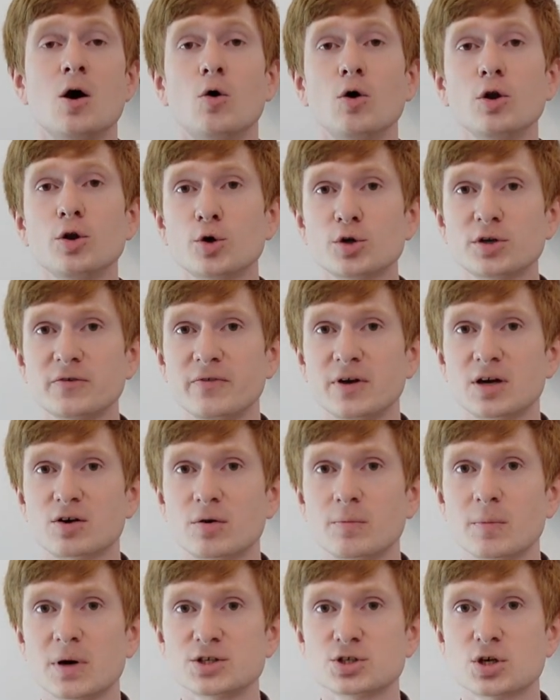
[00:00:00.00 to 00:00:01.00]
or not
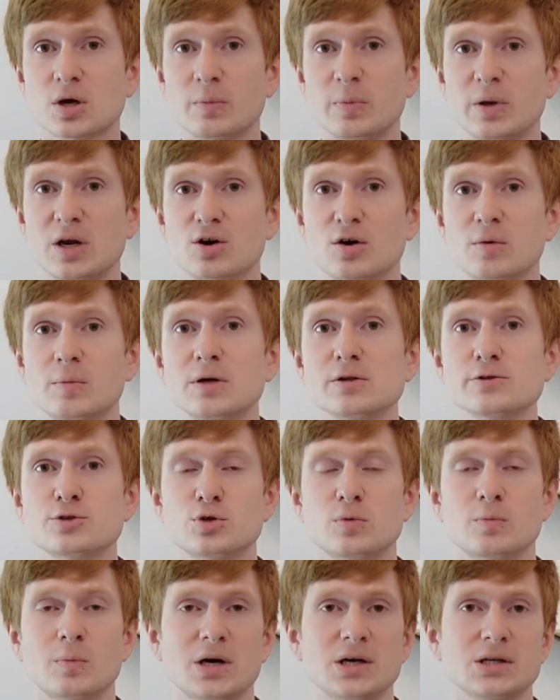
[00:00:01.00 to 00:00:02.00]
very much comparable
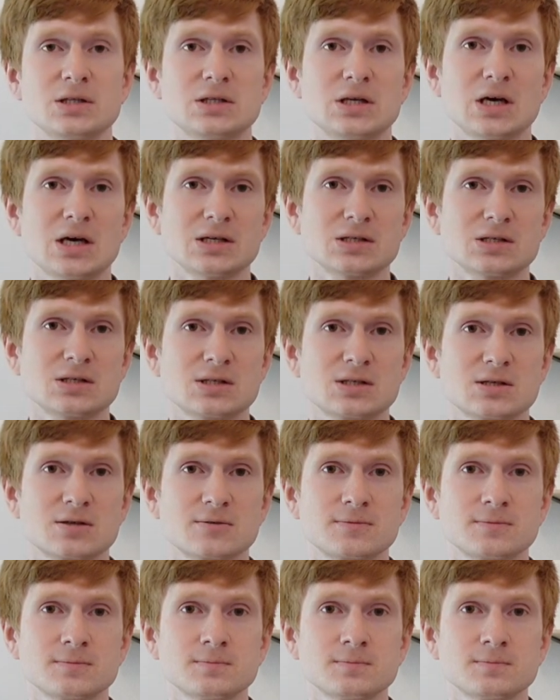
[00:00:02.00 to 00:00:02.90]
to my tests.